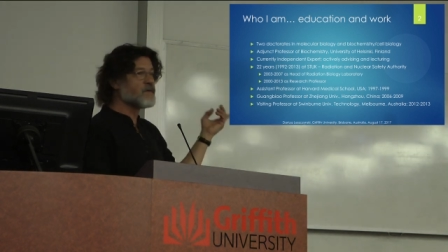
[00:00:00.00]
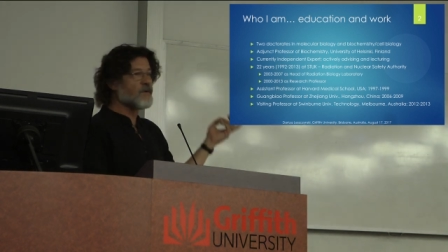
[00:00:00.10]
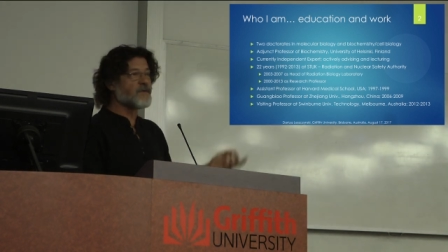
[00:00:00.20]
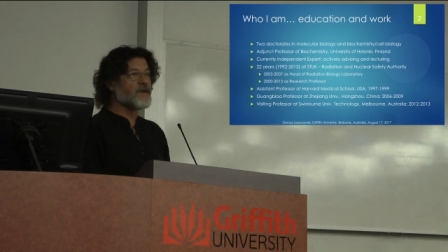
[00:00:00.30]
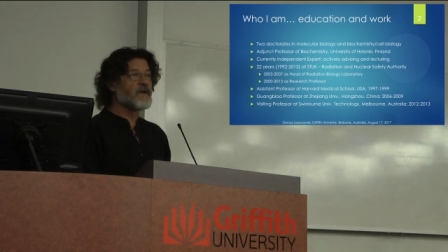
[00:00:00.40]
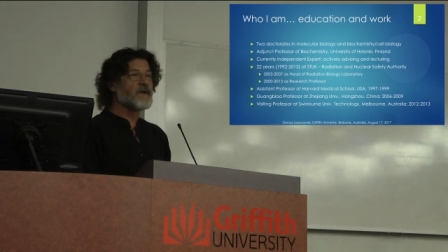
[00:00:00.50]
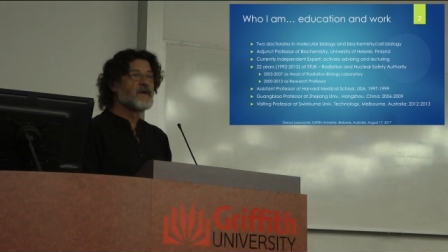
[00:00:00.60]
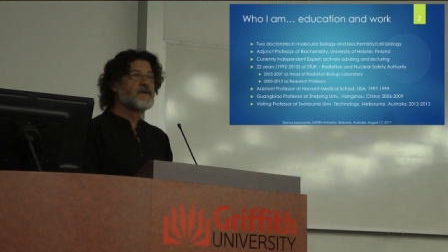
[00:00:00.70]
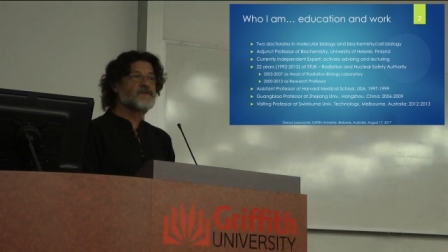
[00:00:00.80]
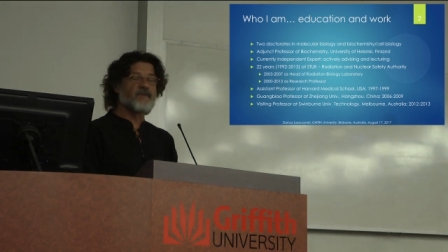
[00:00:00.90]
including
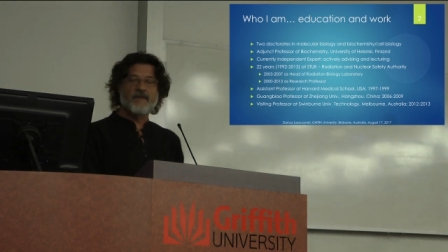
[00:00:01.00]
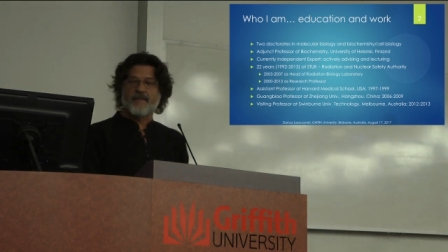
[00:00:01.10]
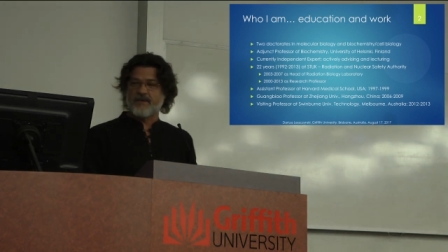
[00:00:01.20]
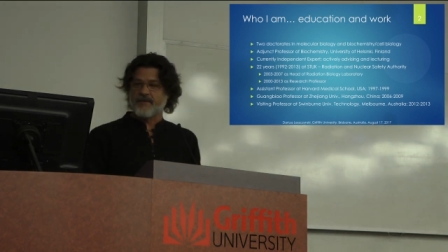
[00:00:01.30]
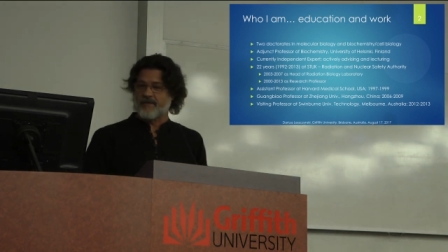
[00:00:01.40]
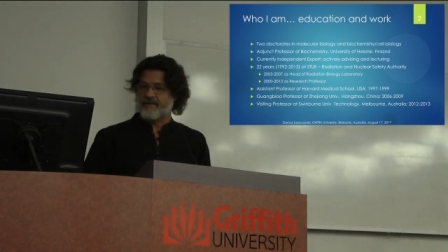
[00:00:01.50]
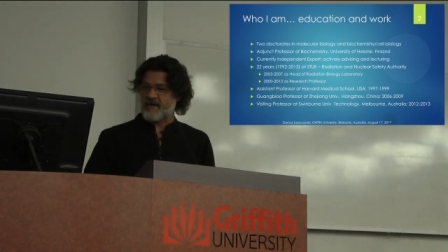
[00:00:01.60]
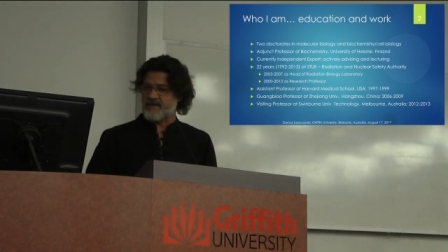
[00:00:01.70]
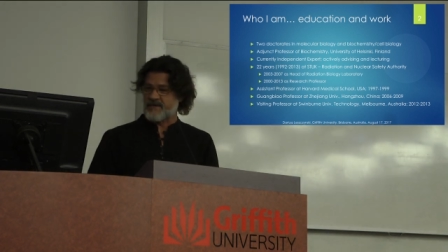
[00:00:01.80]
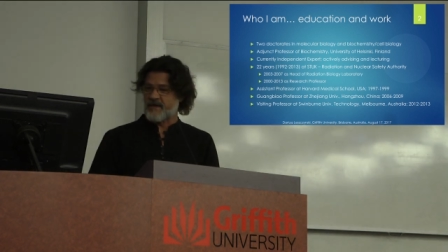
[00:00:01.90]
Swinburne
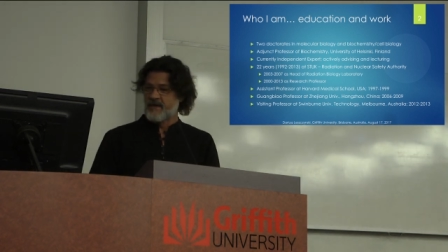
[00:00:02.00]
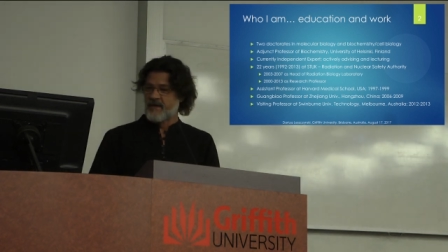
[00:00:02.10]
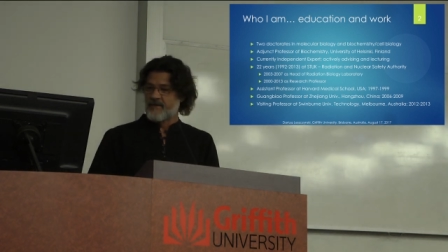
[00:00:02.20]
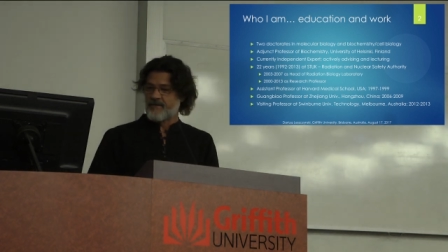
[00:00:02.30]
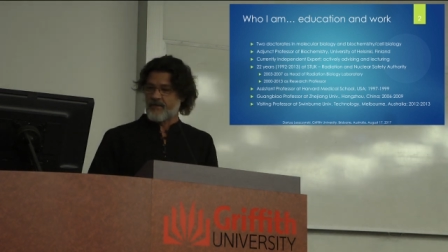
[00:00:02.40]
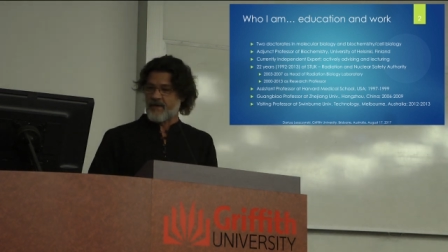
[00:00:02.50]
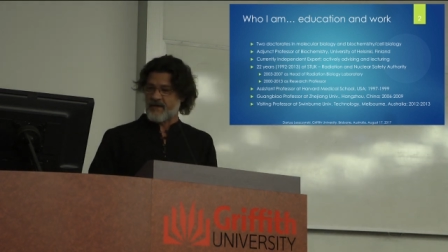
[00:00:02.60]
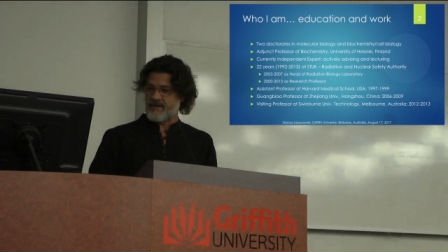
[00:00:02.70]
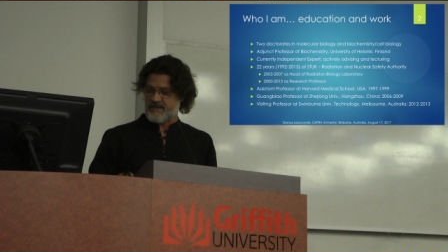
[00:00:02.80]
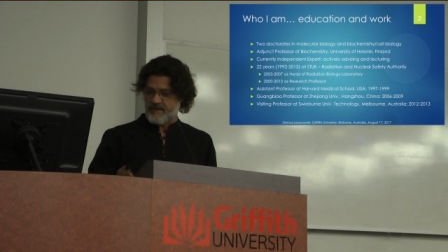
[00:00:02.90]
University a few
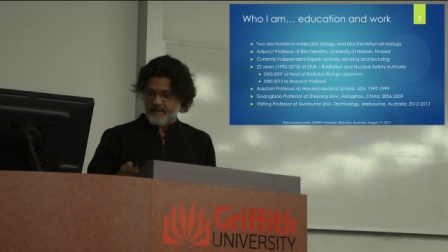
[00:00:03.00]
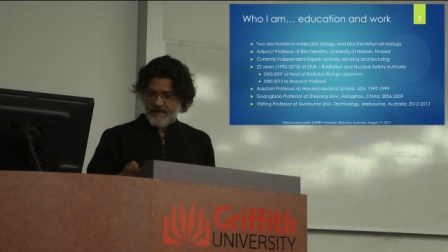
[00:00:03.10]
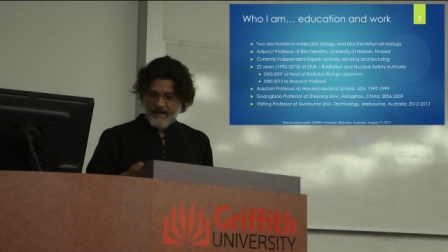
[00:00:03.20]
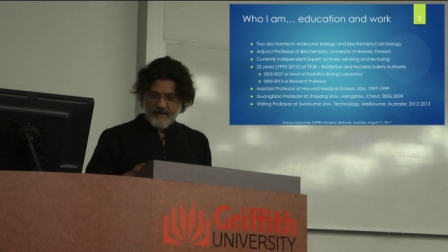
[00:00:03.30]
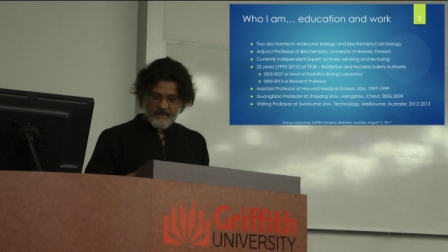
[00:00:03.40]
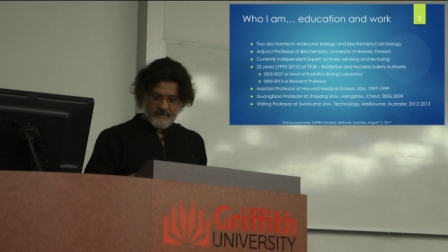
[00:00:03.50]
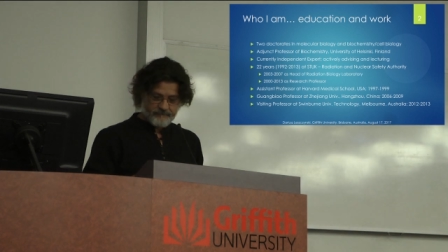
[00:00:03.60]
years back.